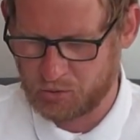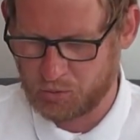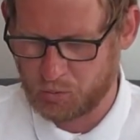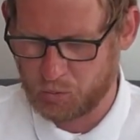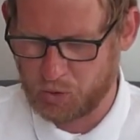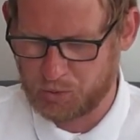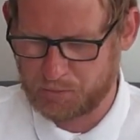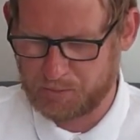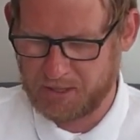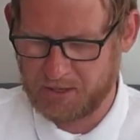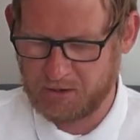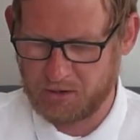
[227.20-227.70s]

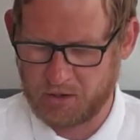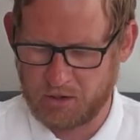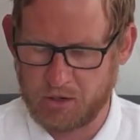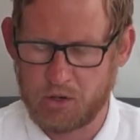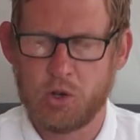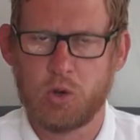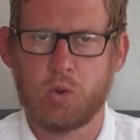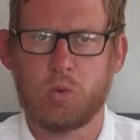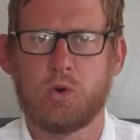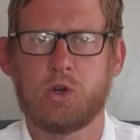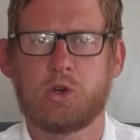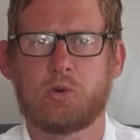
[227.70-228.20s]
Would
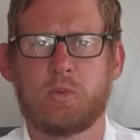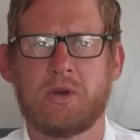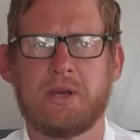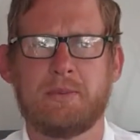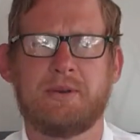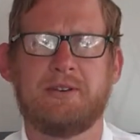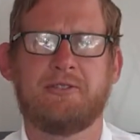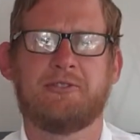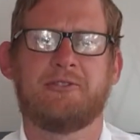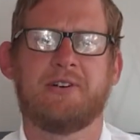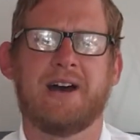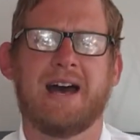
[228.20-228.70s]
we
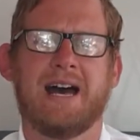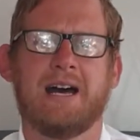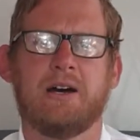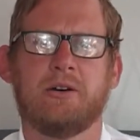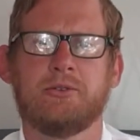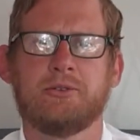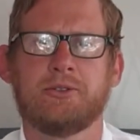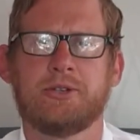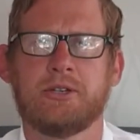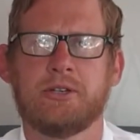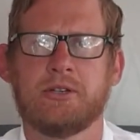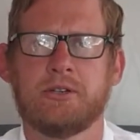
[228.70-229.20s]
be
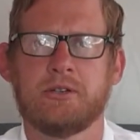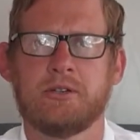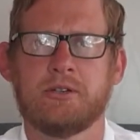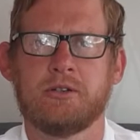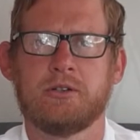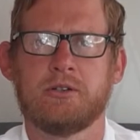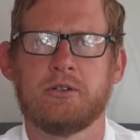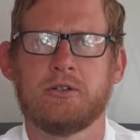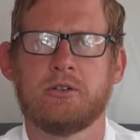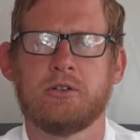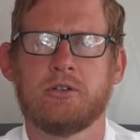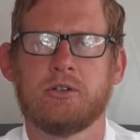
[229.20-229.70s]
found
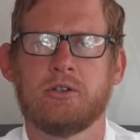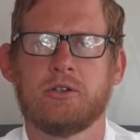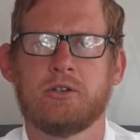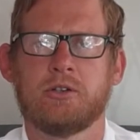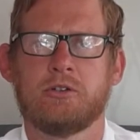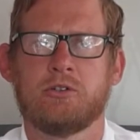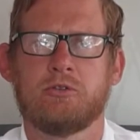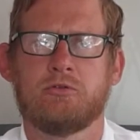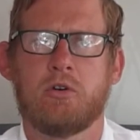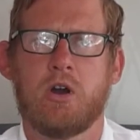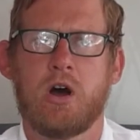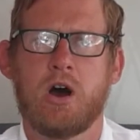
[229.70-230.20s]

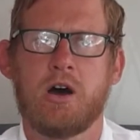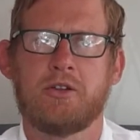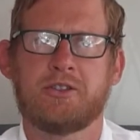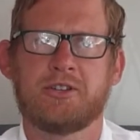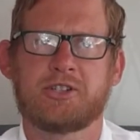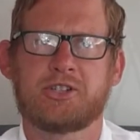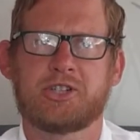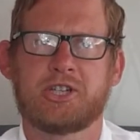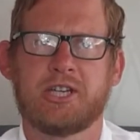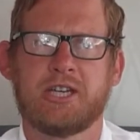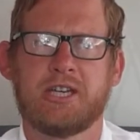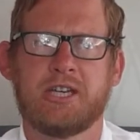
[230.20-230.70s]
rather
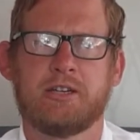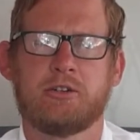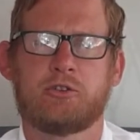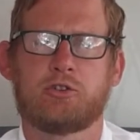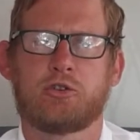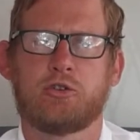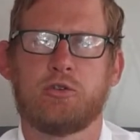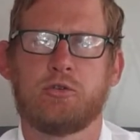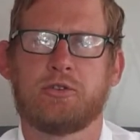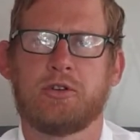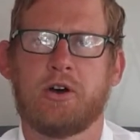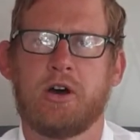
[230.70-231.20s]
seeing
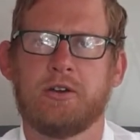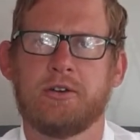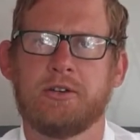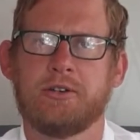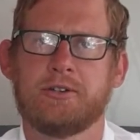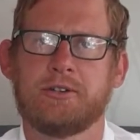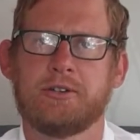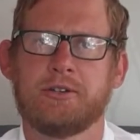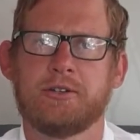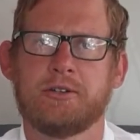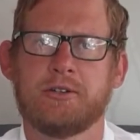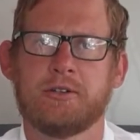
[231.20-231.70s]
truth
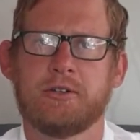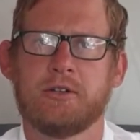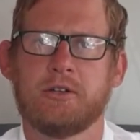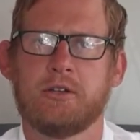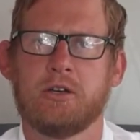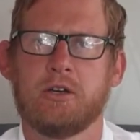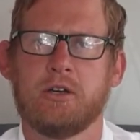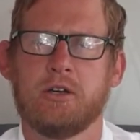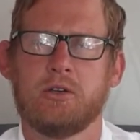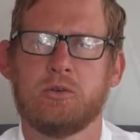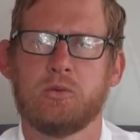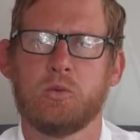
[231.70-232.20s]
honoured
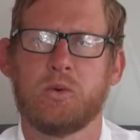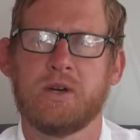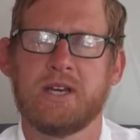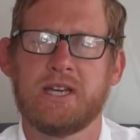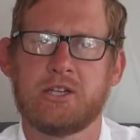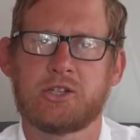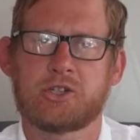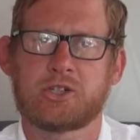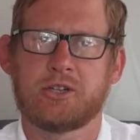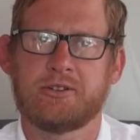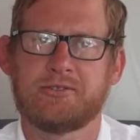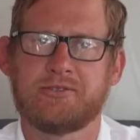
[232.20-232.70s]
and we
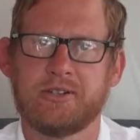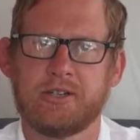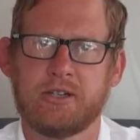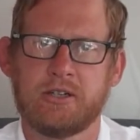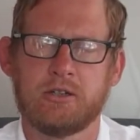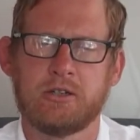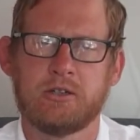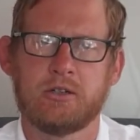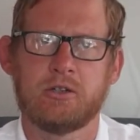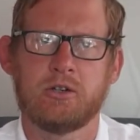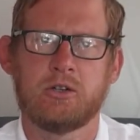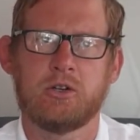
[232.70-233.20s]
suffer,
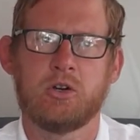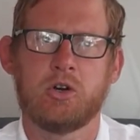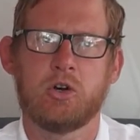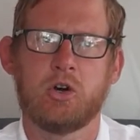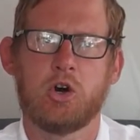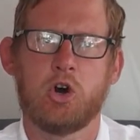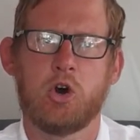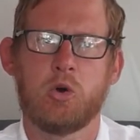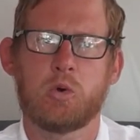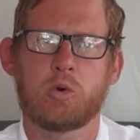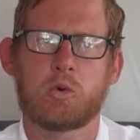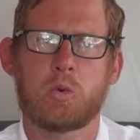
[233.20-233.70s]

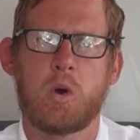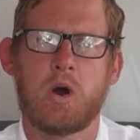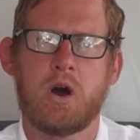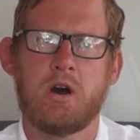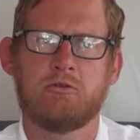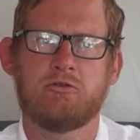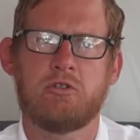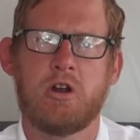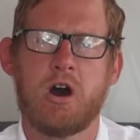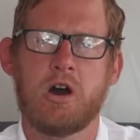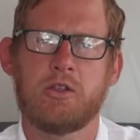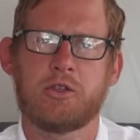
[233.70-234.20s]
or
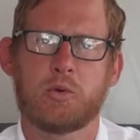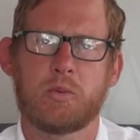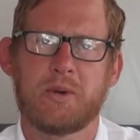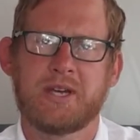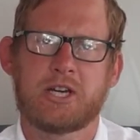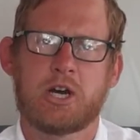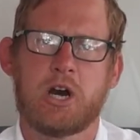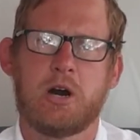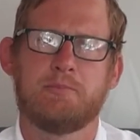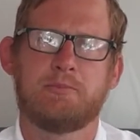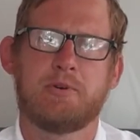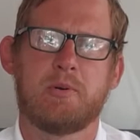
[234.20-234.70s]
would rather we
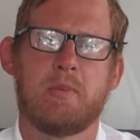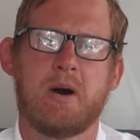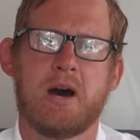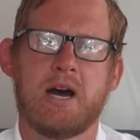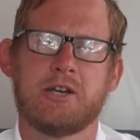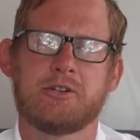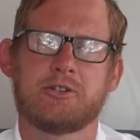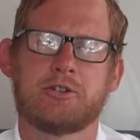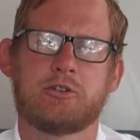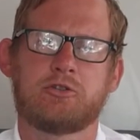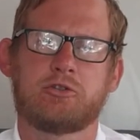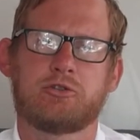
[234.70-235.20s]

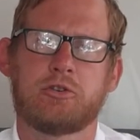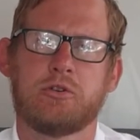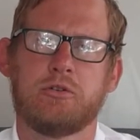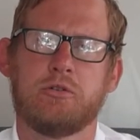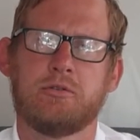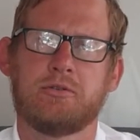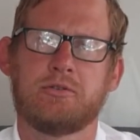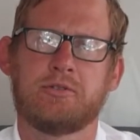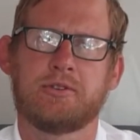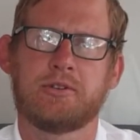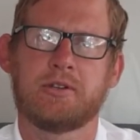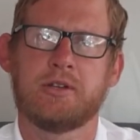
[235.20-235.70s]
compromise the
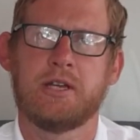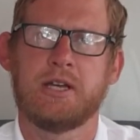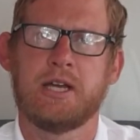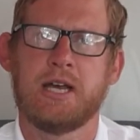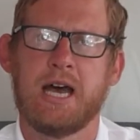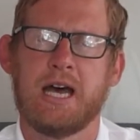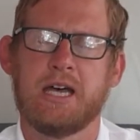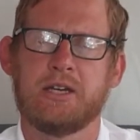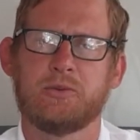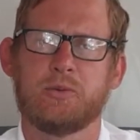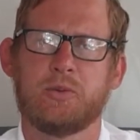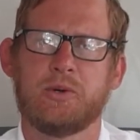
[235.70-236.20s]
truth
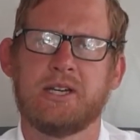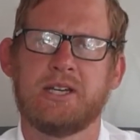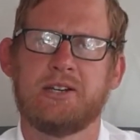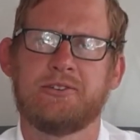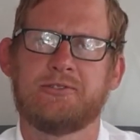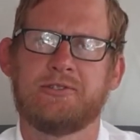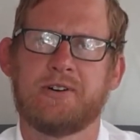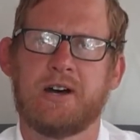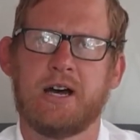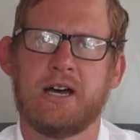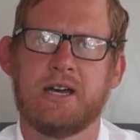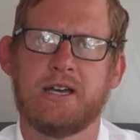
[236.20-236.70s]
and we
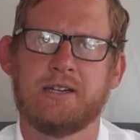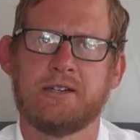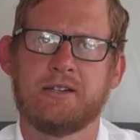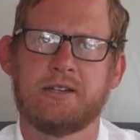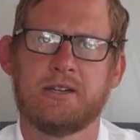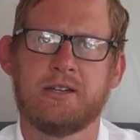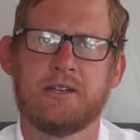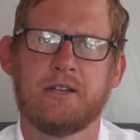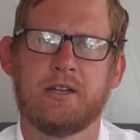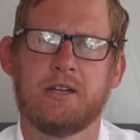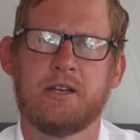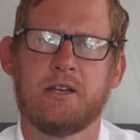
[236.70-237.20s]
find
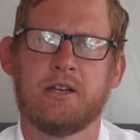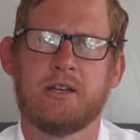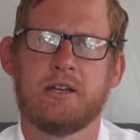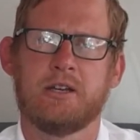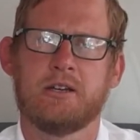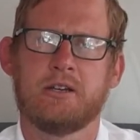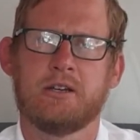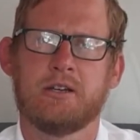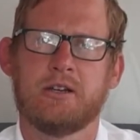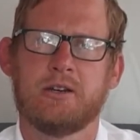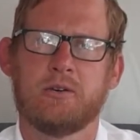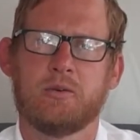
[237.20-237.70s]

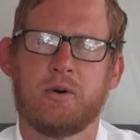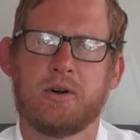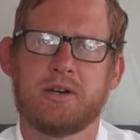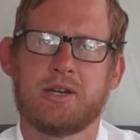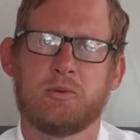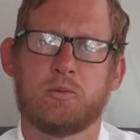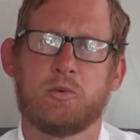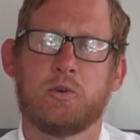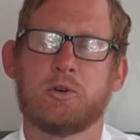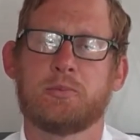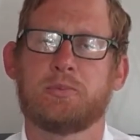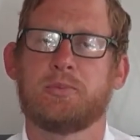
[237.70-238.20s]
what
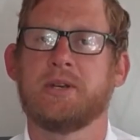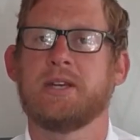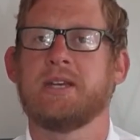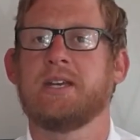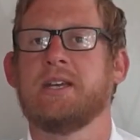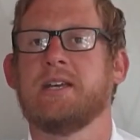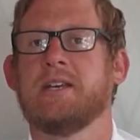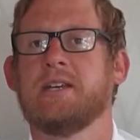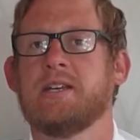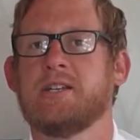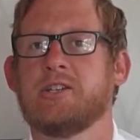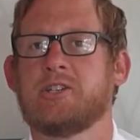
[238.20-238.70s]
it would
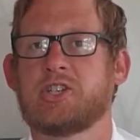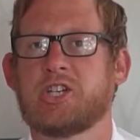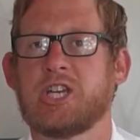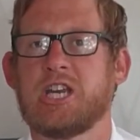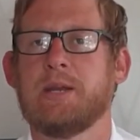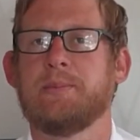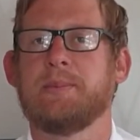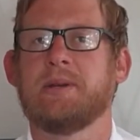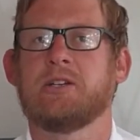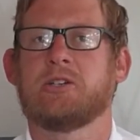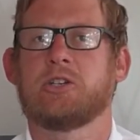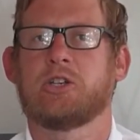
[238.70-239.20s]
be
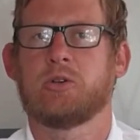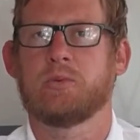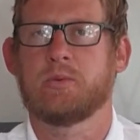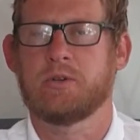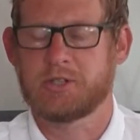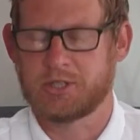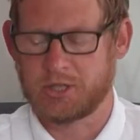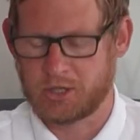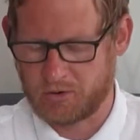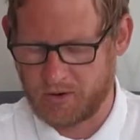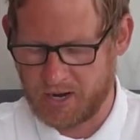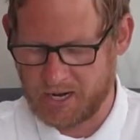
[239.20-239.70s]
seeming to
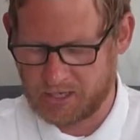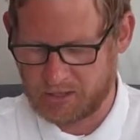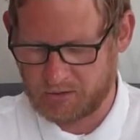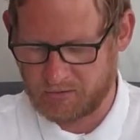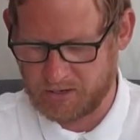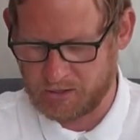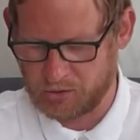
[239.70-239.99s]
us a greater